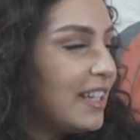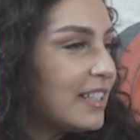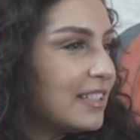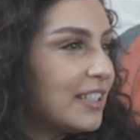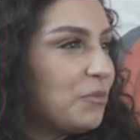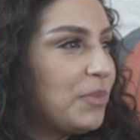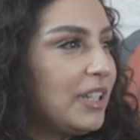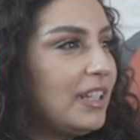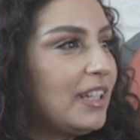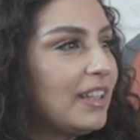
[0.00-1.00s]
is going to
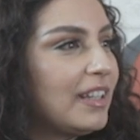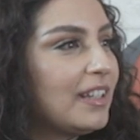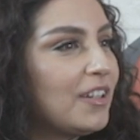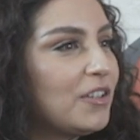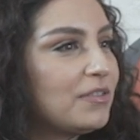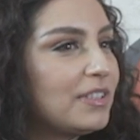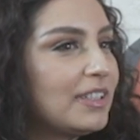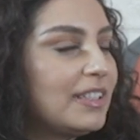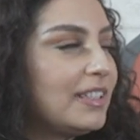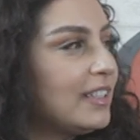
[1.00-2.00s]
be, and then
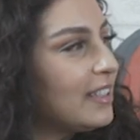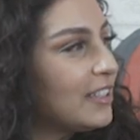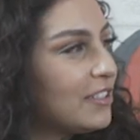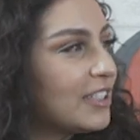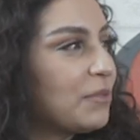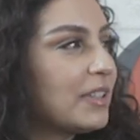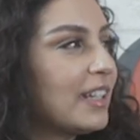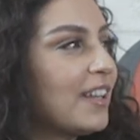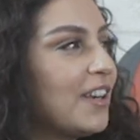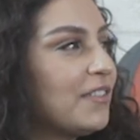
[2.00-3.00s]
hopefully do something
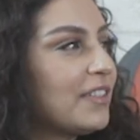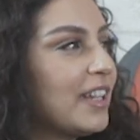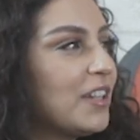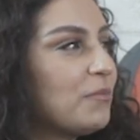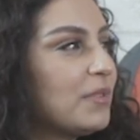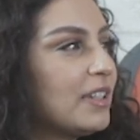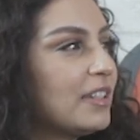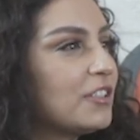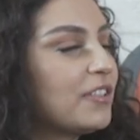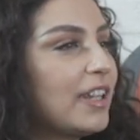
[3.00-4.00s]
like off that,
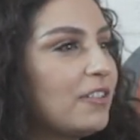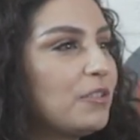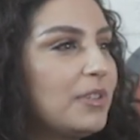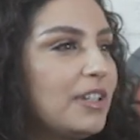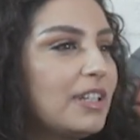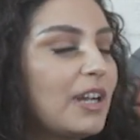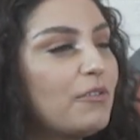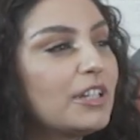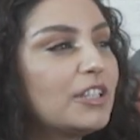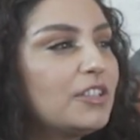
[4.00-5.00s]
but Drake would be good. I
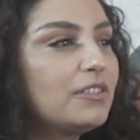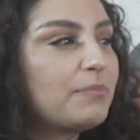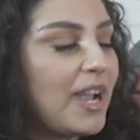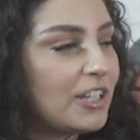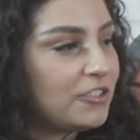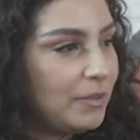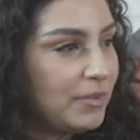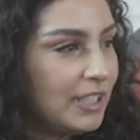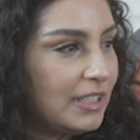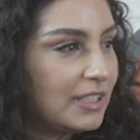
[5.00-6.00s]
want to do a Mac J
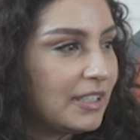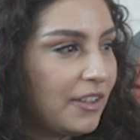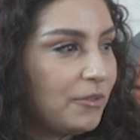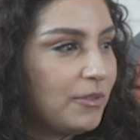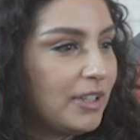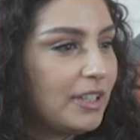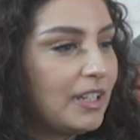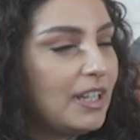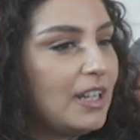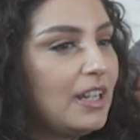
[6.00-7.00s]
piece, another one.
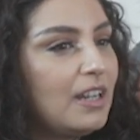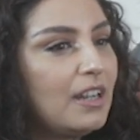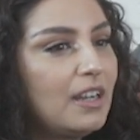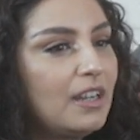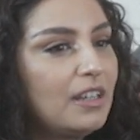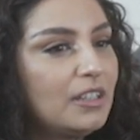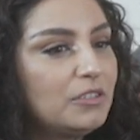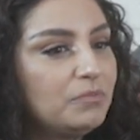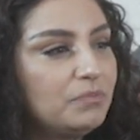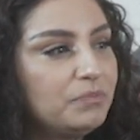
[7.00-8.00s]

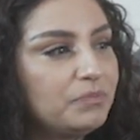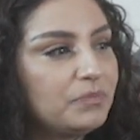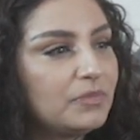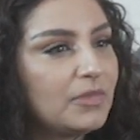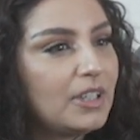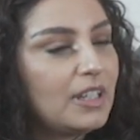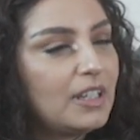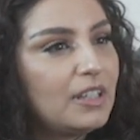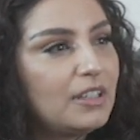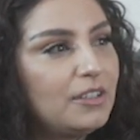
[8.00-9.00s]
Um,
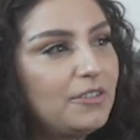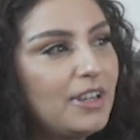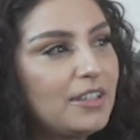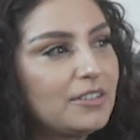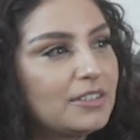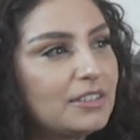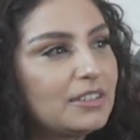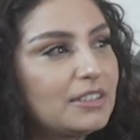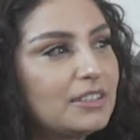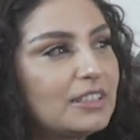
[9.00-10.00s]
who else?
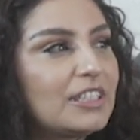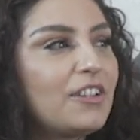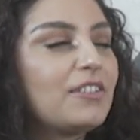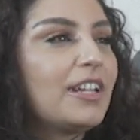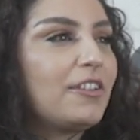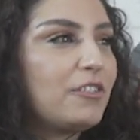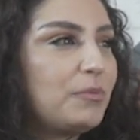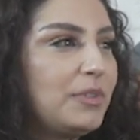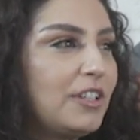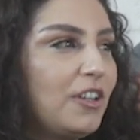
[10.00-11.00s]
Snow Allegra would
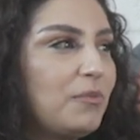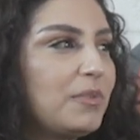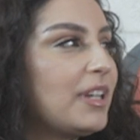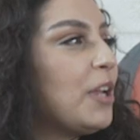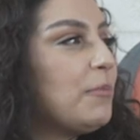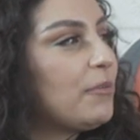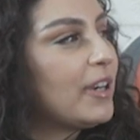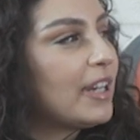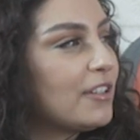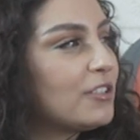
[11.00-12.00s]
be dope. An Amy
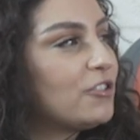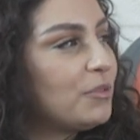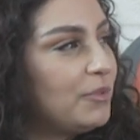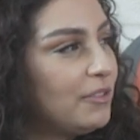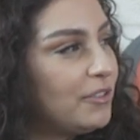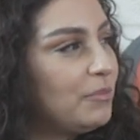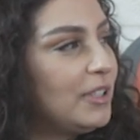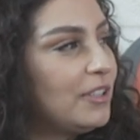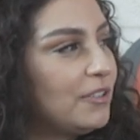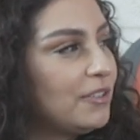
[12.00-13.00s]
Winehouse tribute would be
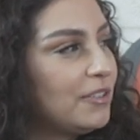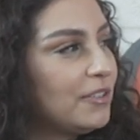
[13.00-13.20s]
cool.